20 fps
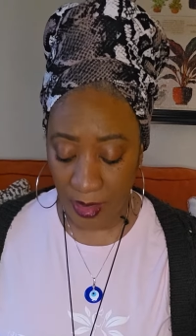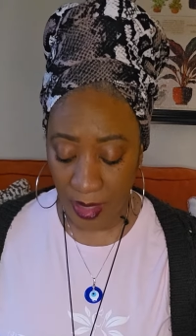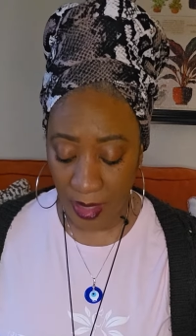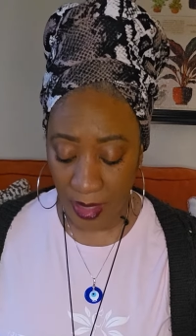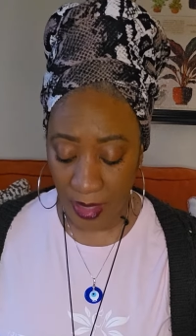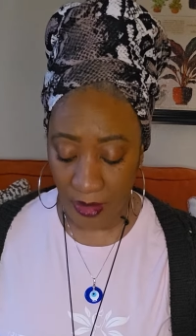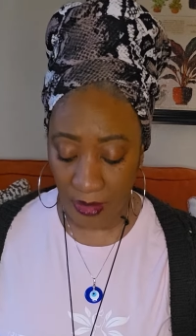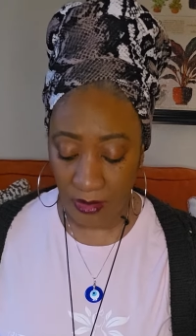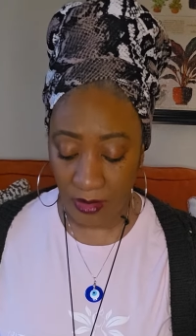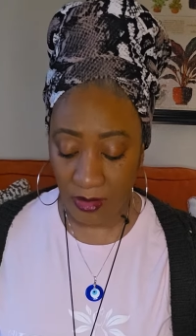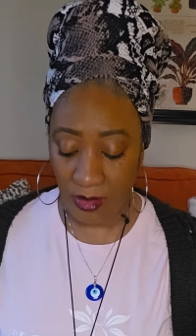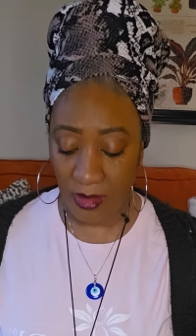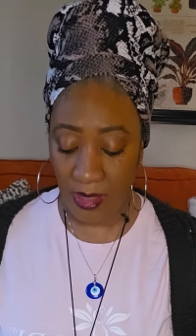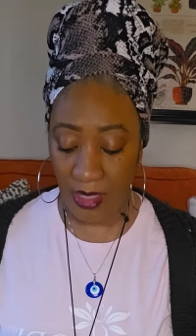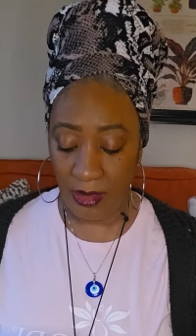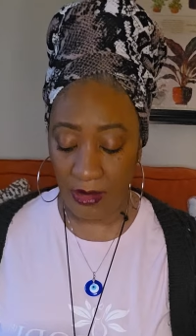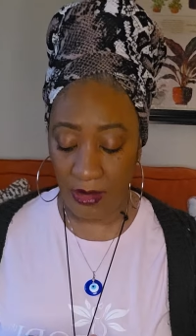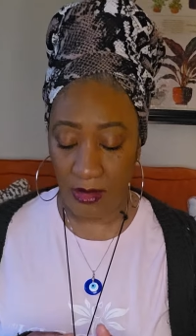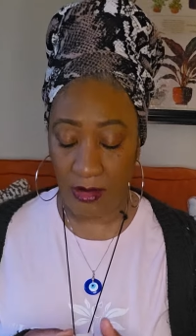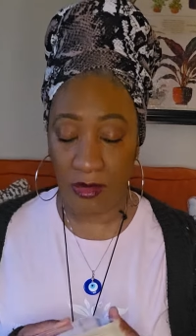yeah so
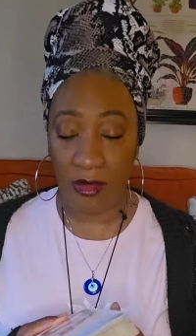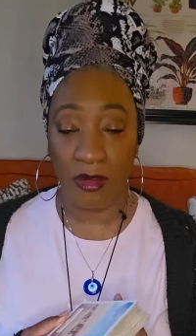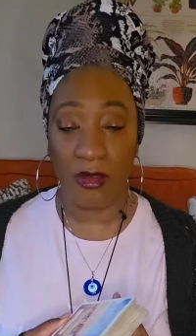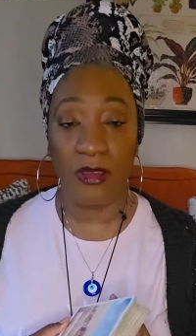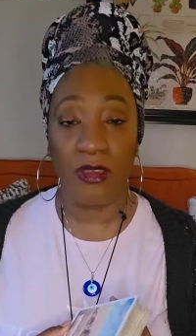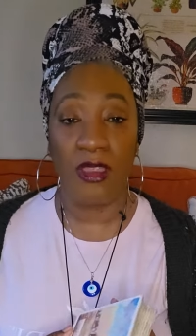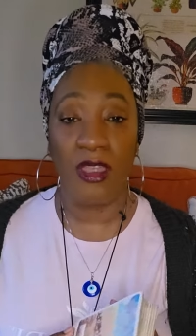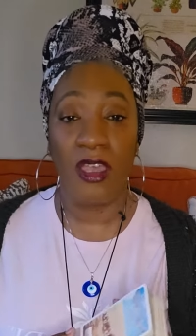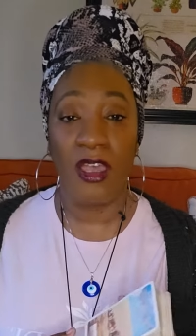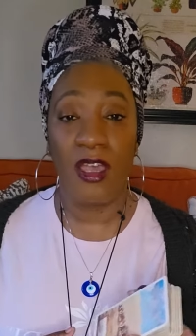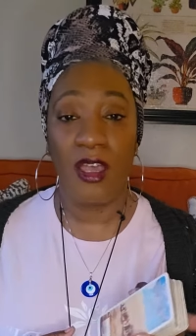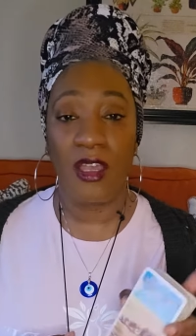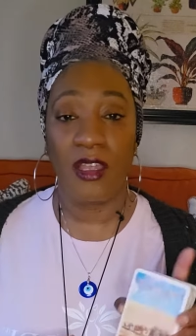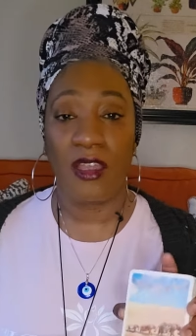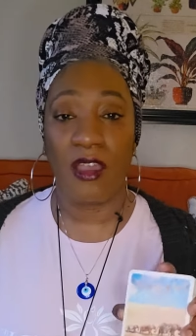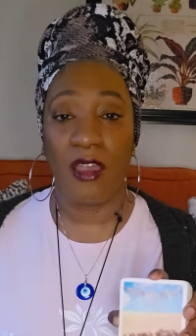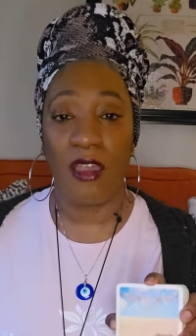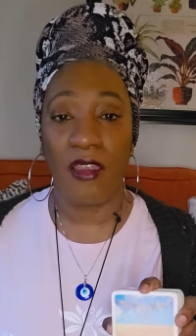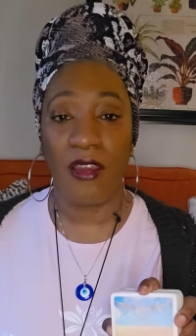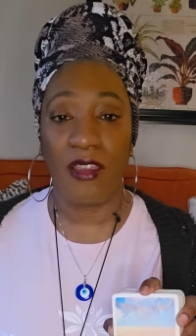that's your
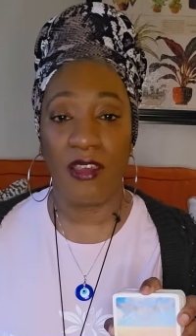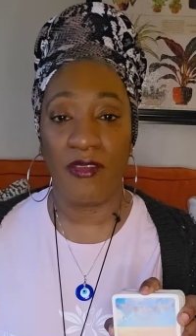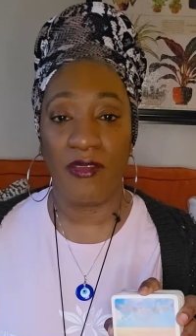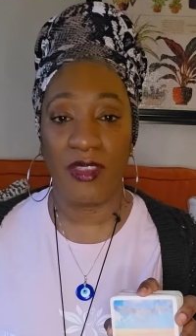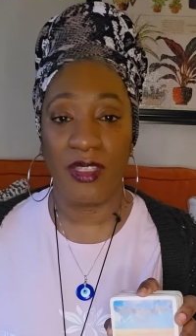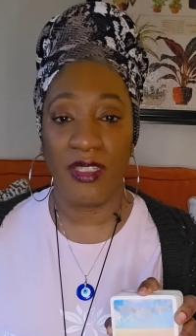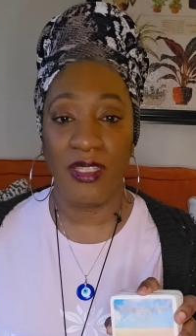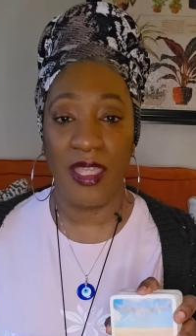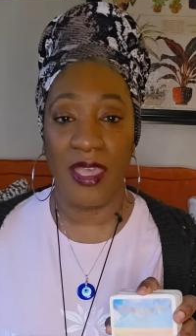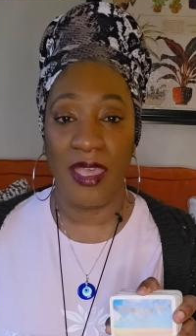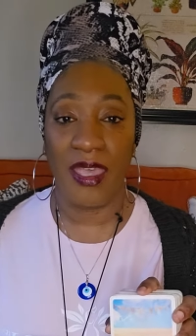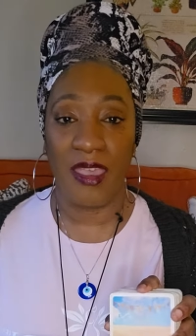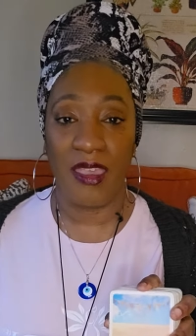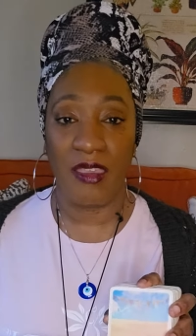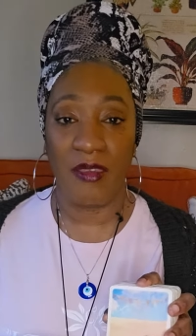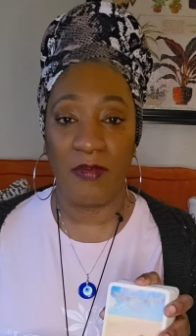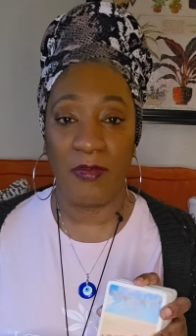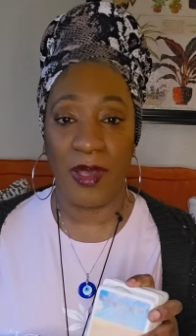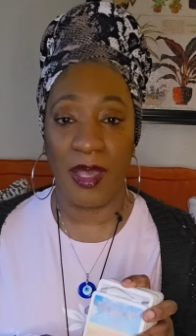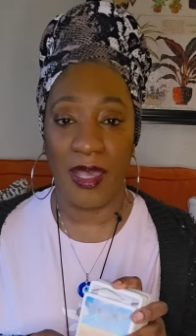card of the
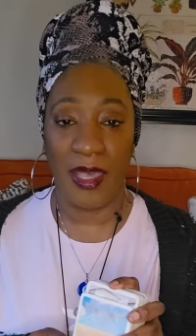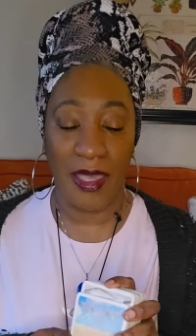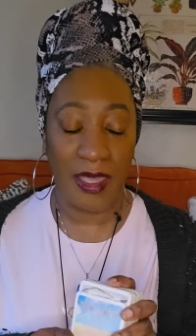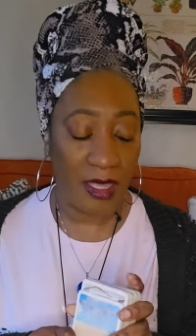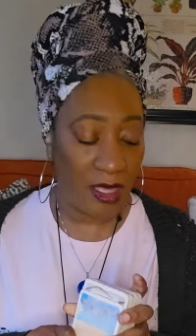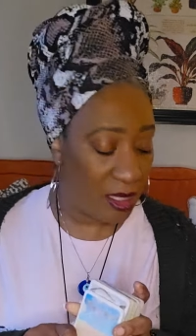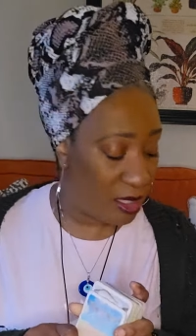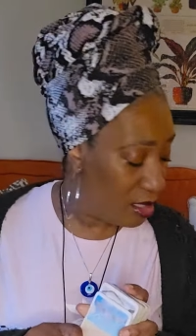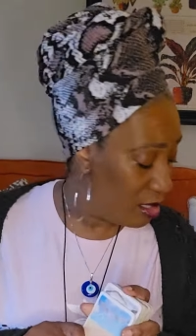day by